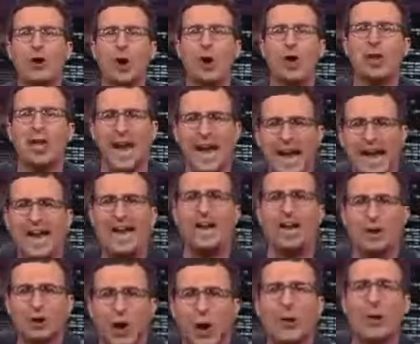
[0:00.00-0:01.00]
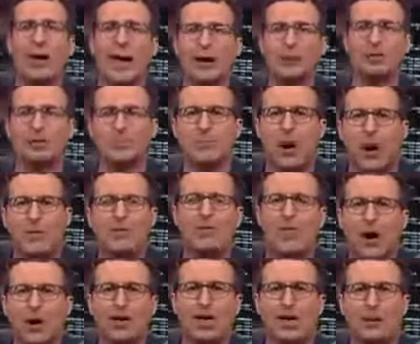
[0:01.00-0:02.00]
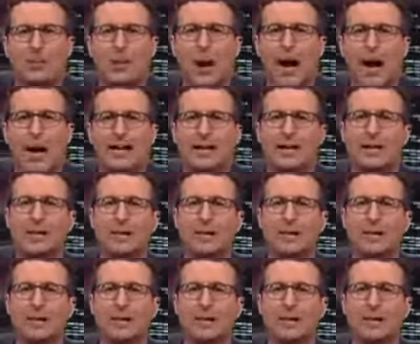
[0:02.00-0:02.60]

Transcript: got an ear growing out of my fucking back.